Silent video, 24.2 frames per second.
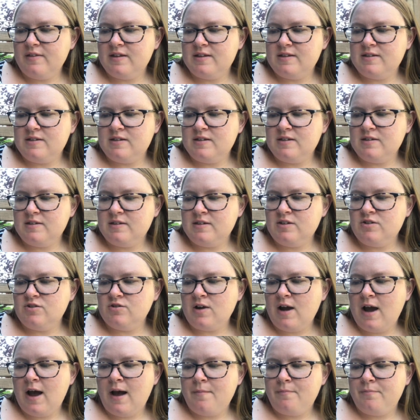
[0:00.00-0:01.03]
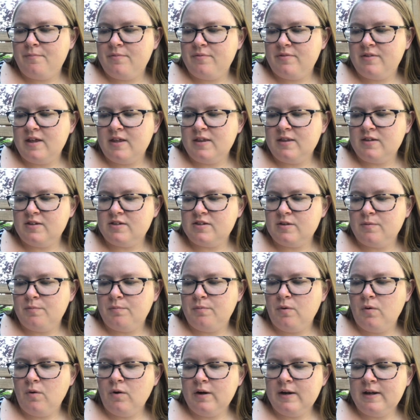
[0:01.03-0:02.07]
the dizzy drop, then the
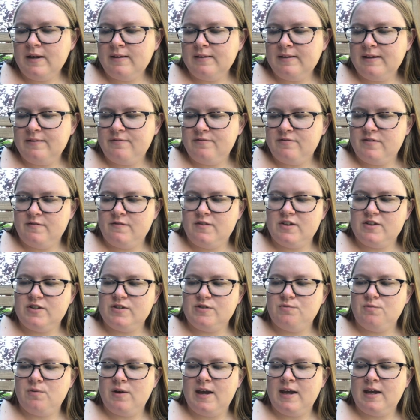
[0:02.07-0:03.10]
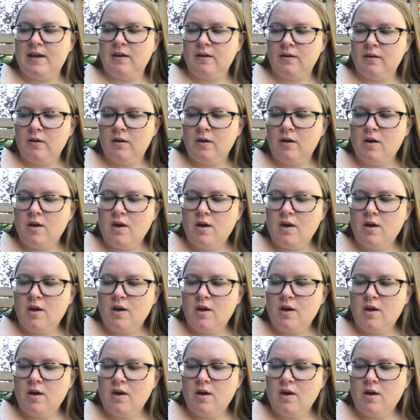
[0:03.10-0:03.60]
supporting lift of the swing.